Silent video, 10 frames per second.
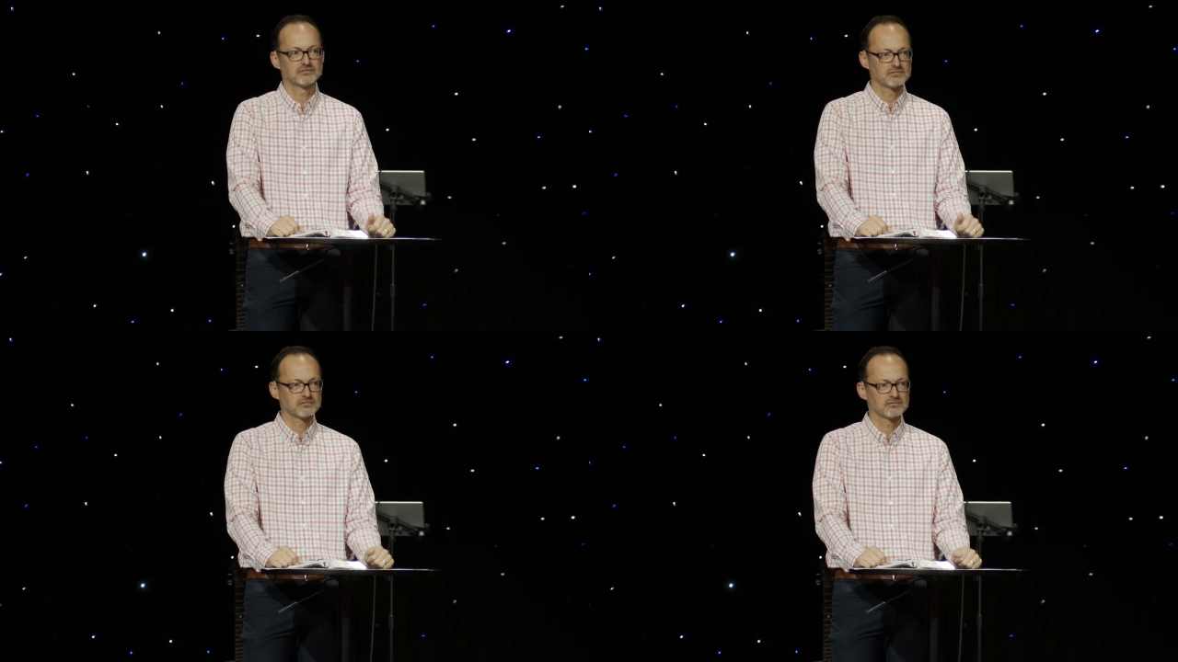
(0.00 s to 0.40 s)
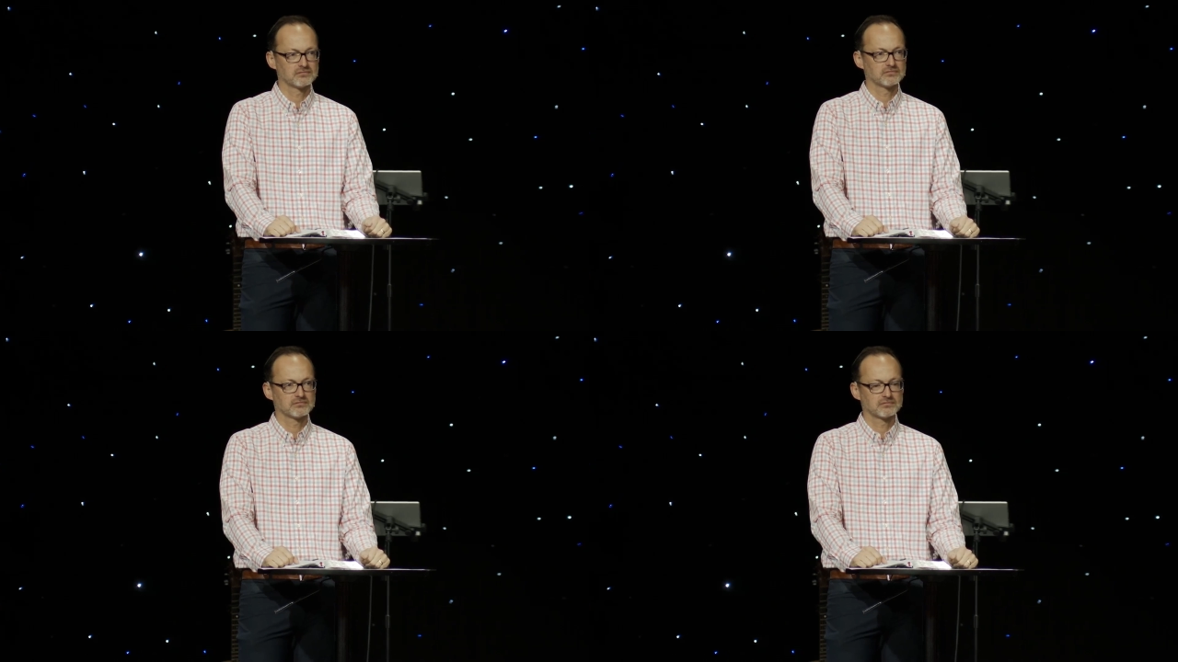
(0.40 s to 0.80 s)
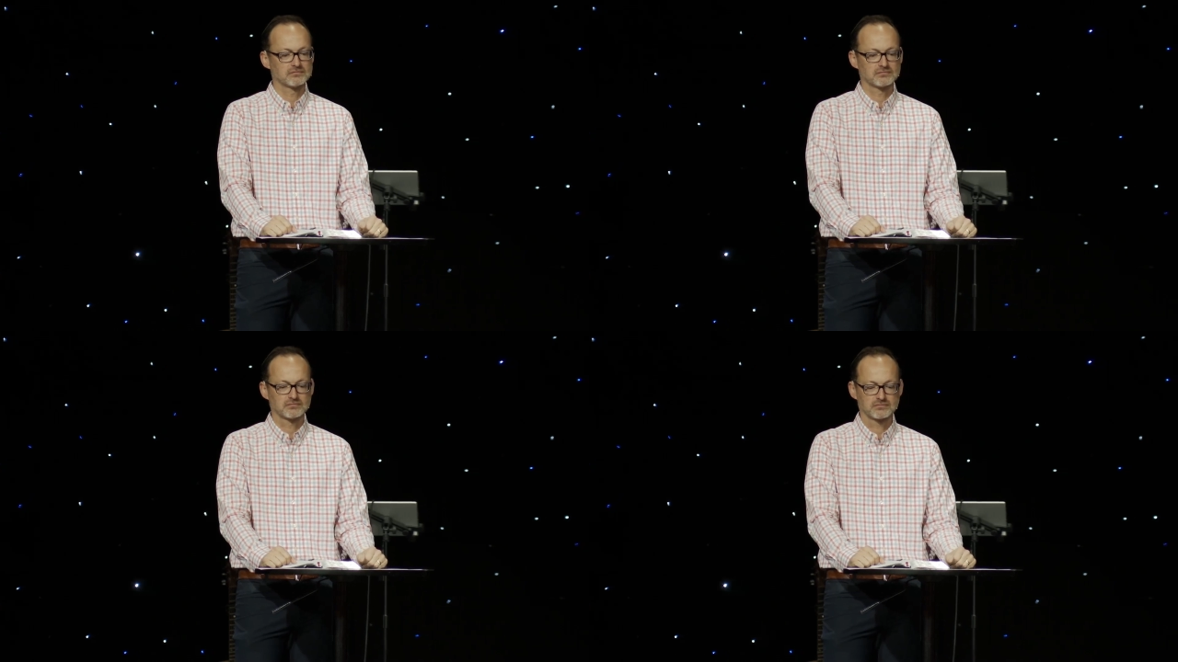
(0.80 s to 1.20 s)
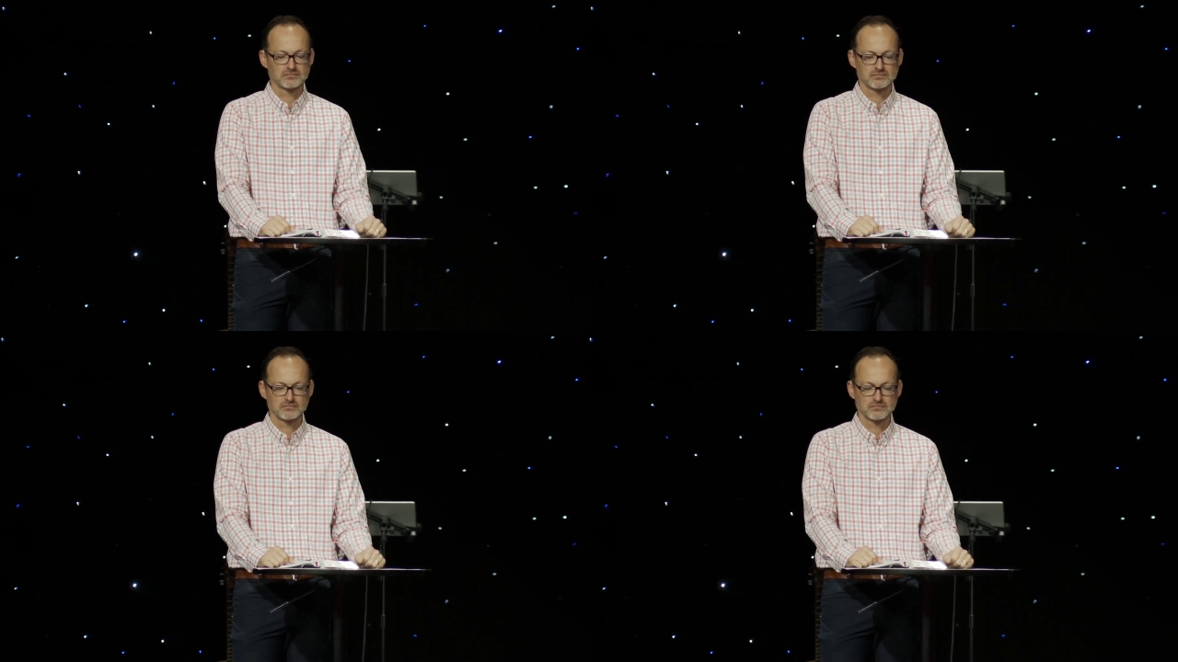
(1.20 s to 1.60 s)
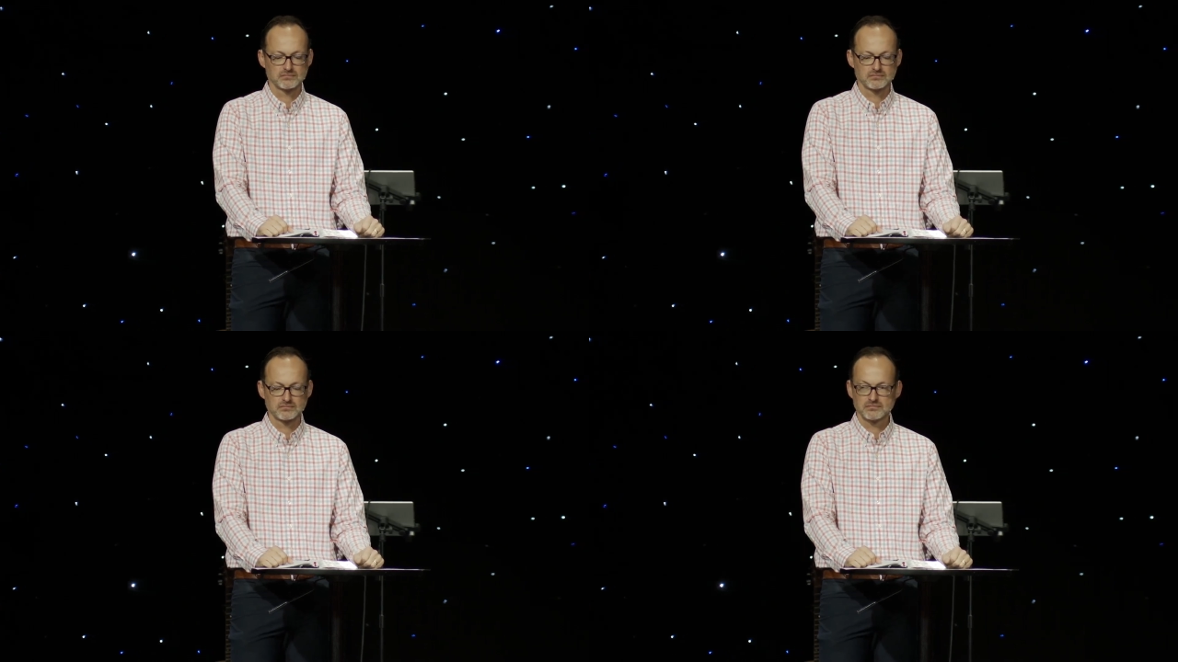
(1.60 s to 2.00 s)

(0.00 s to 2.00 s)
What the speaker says: Nothing is said.